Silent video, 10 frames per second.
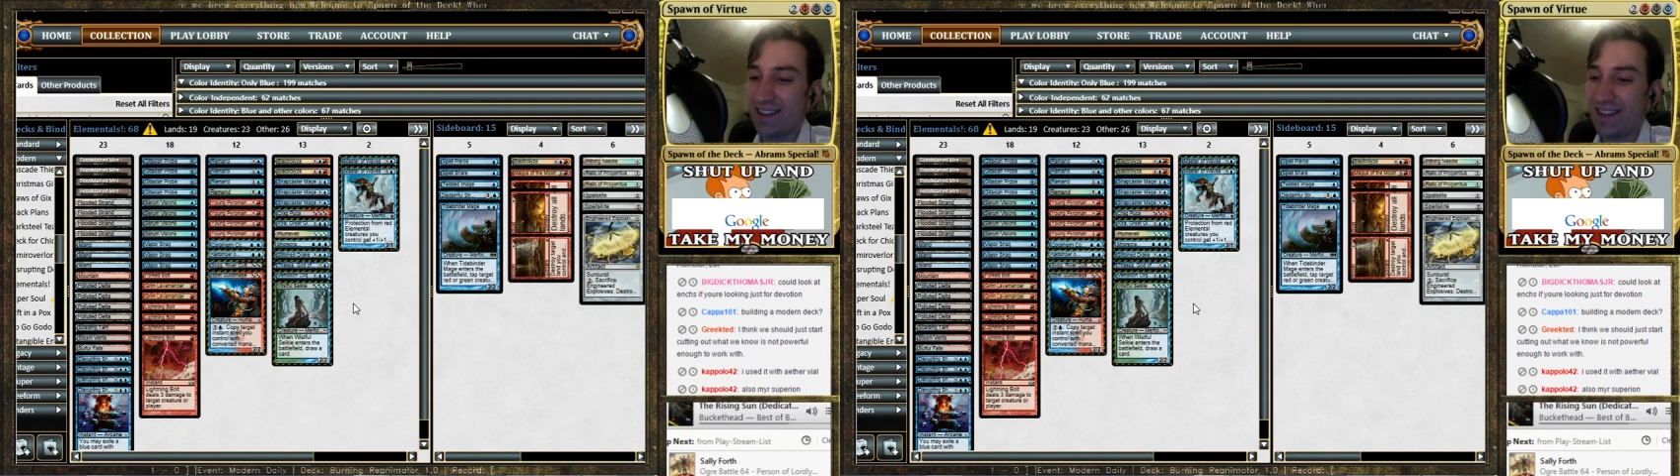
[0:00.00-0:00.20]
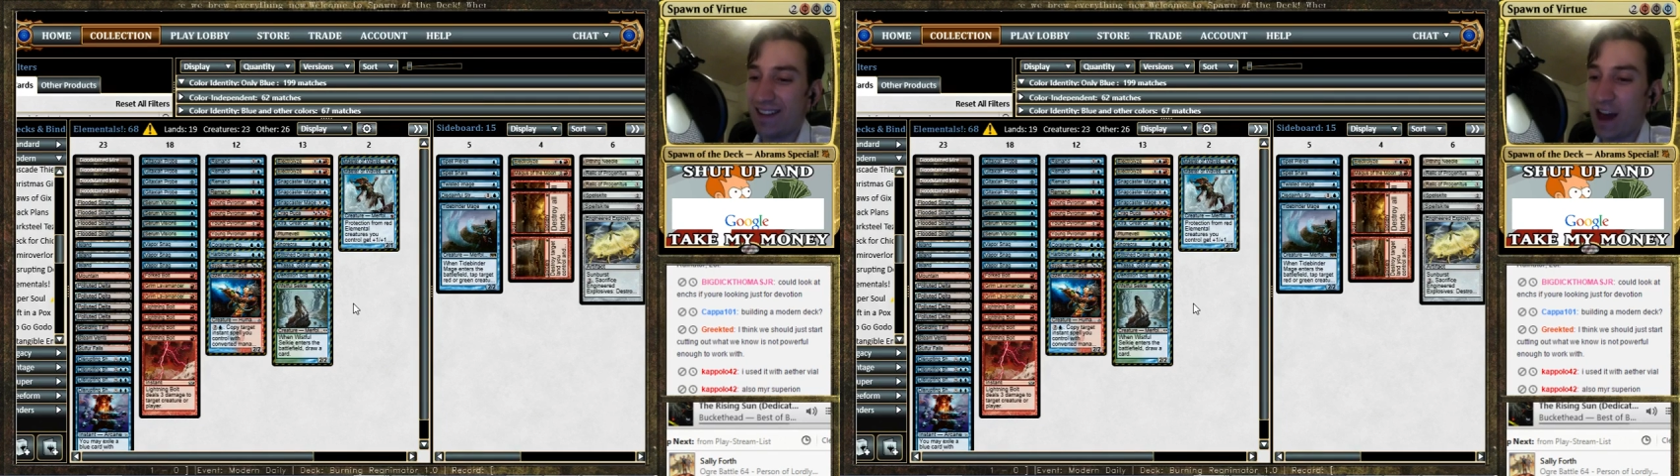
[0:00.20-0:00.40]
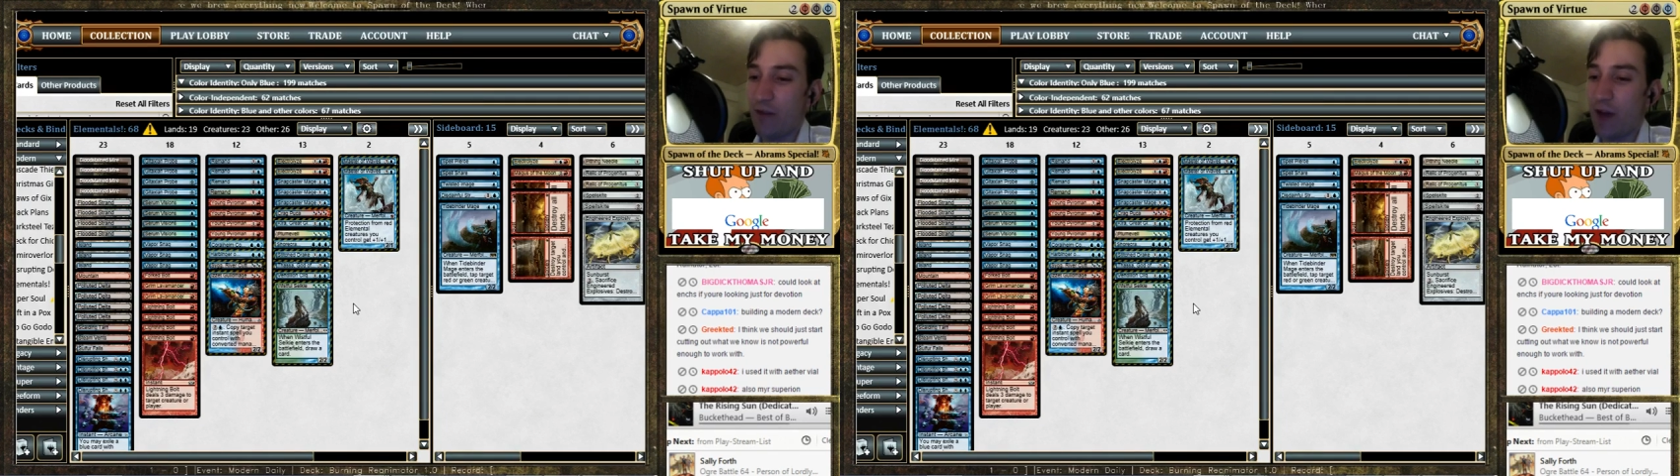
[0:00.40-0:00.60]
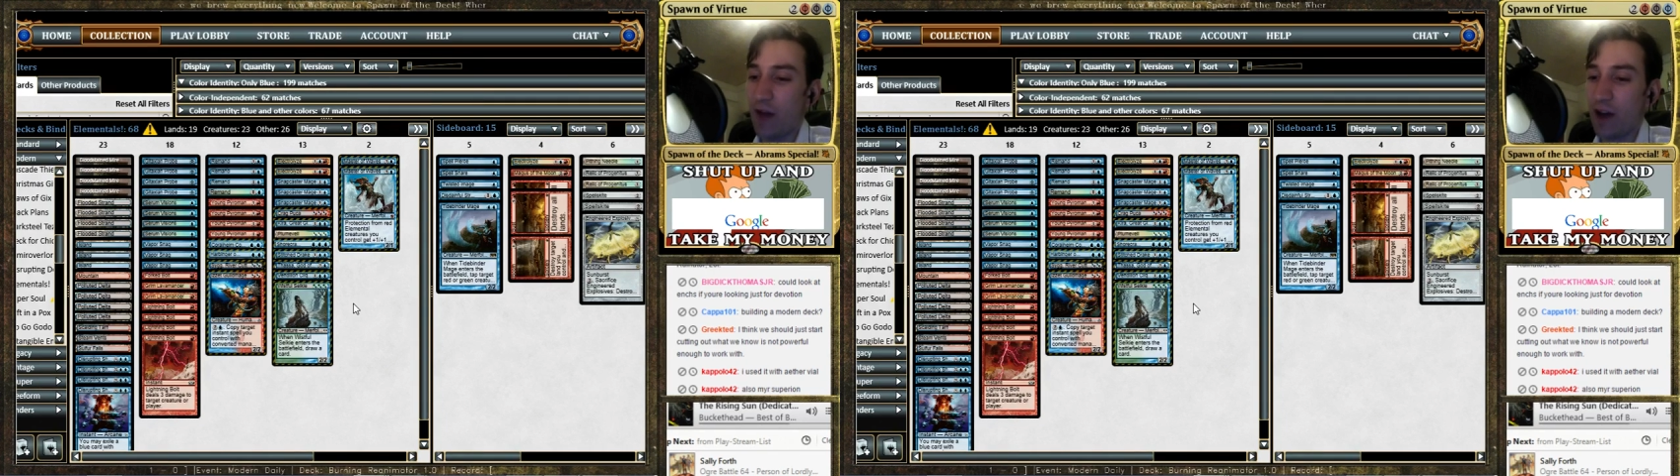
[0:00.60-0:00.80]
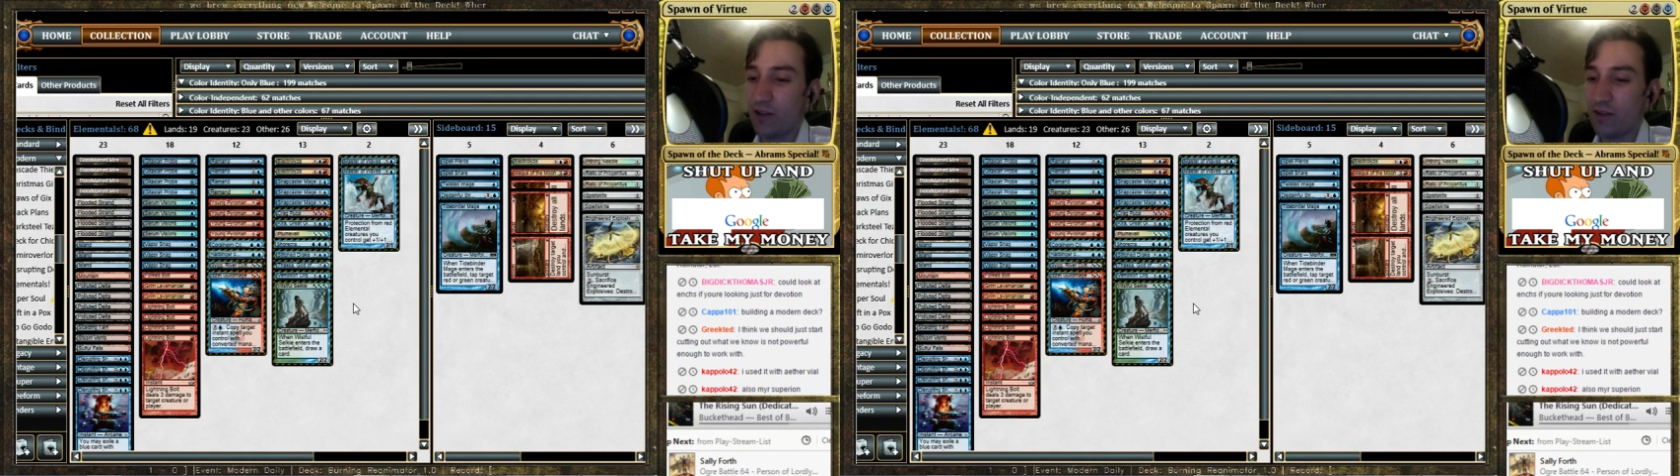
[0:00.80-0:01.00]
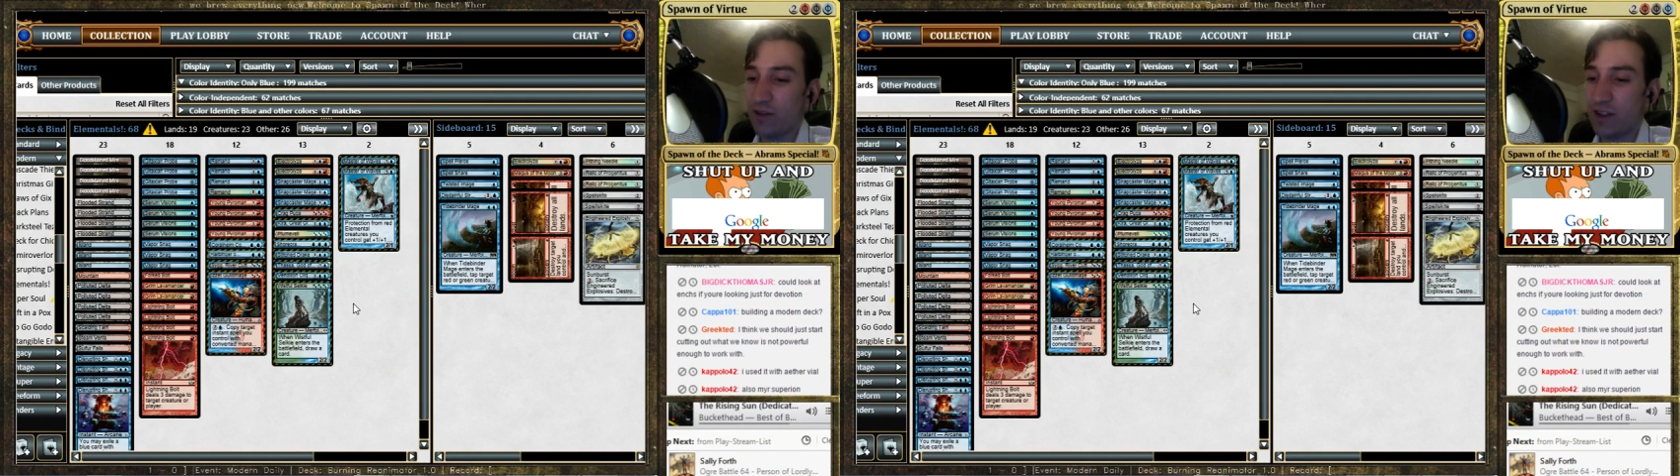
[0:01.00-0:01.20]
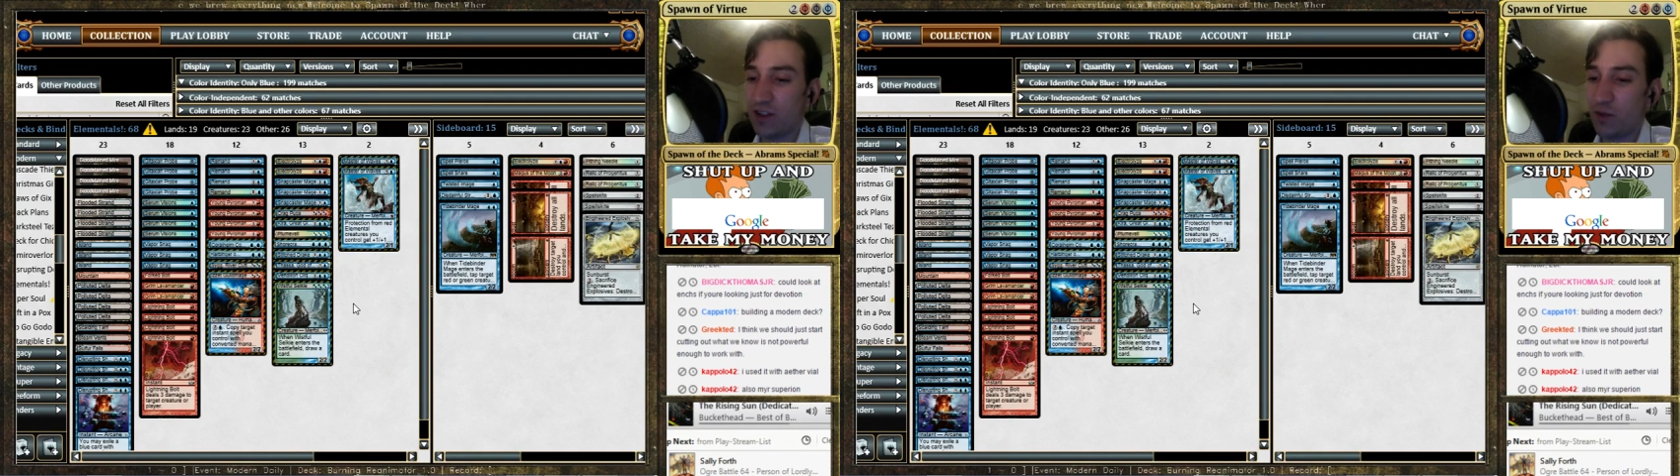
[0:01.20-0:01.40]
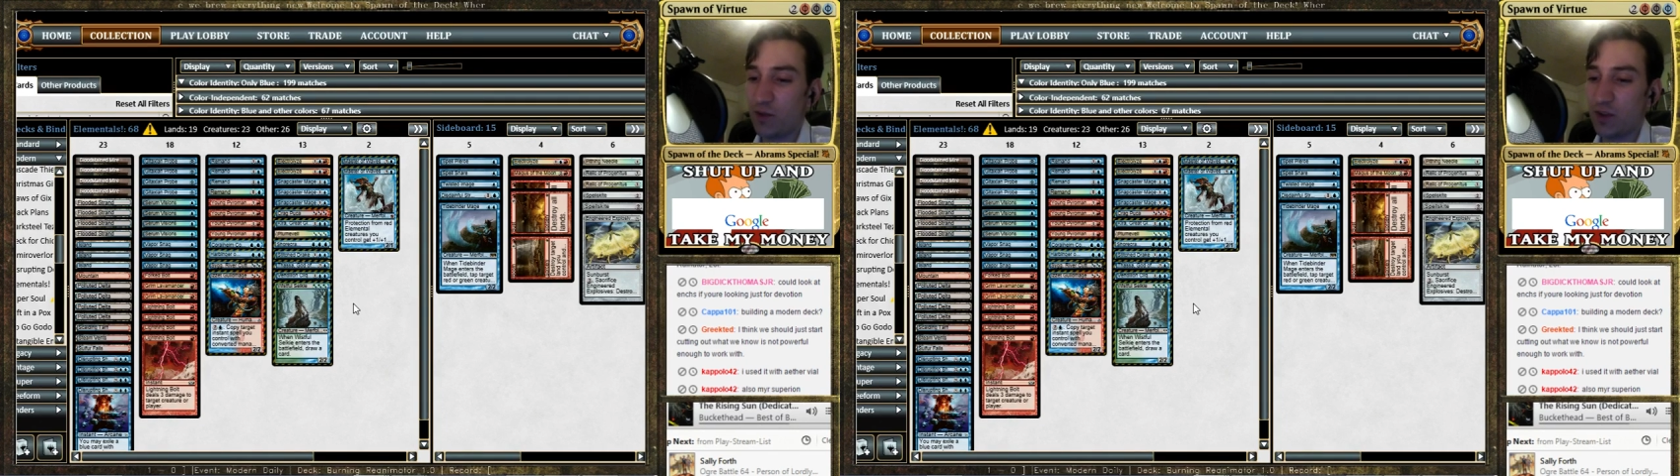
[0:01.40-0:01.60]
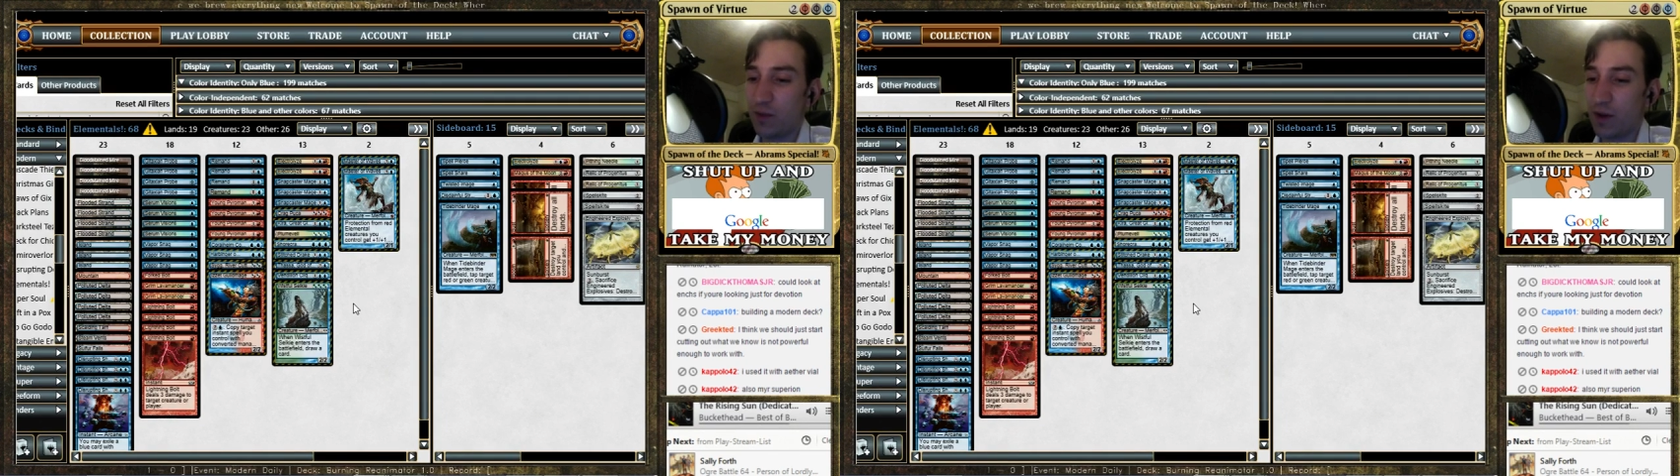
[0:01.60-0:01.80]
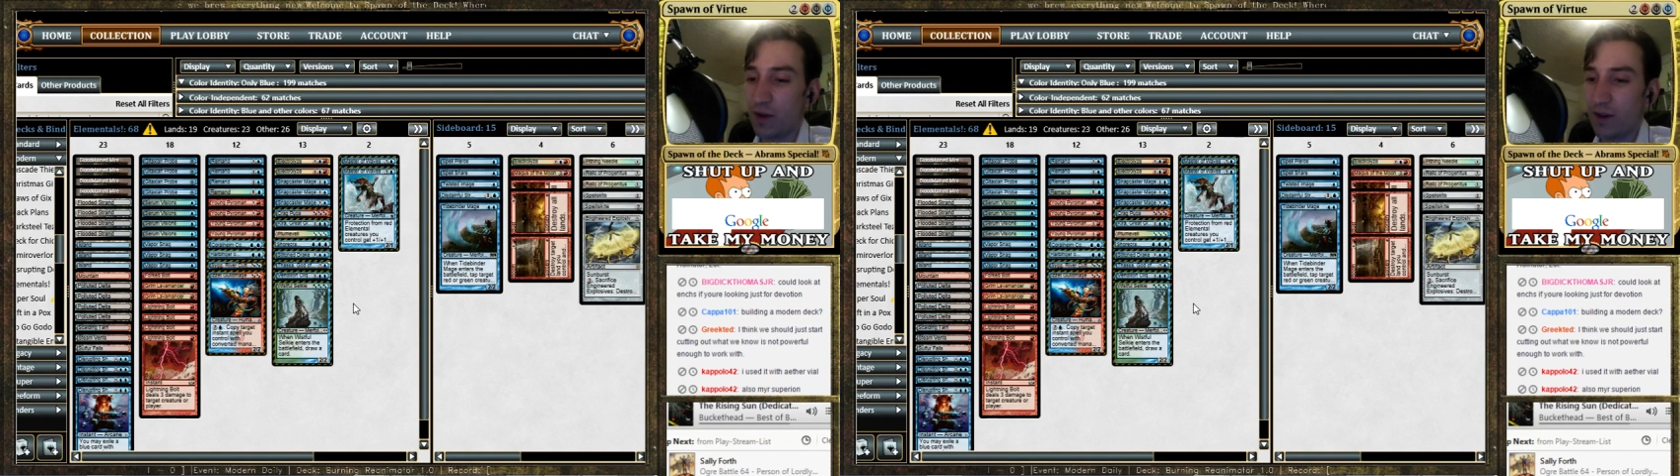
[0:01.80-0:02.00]
Yeah, Vile is good with
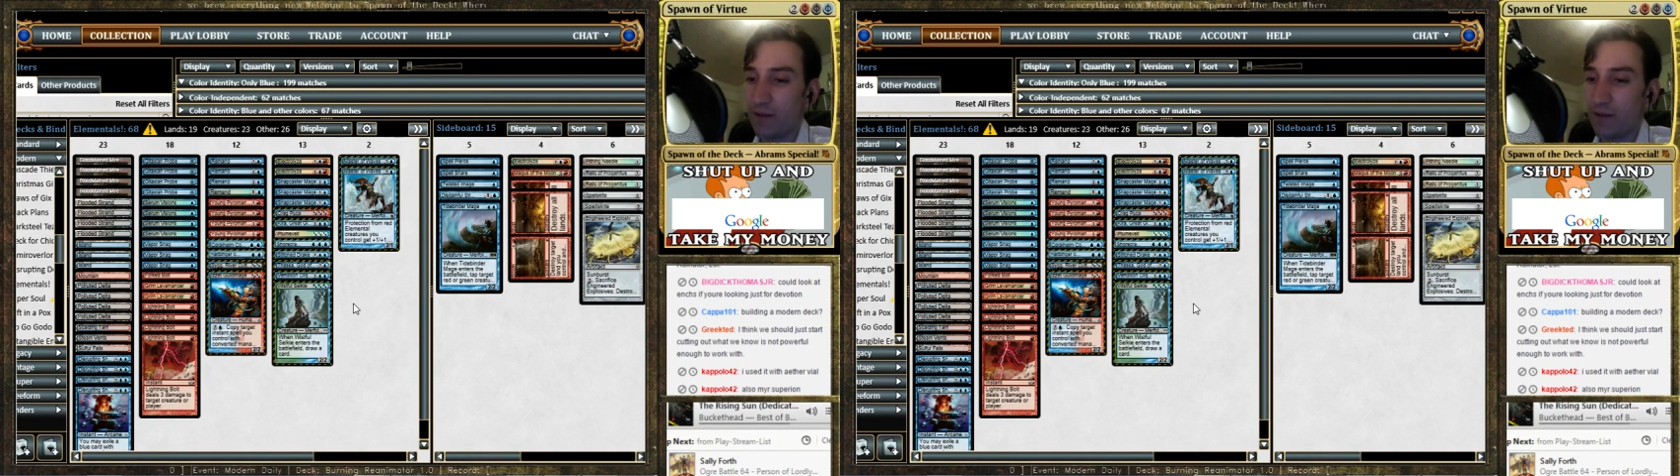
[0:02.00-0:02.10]
Superior.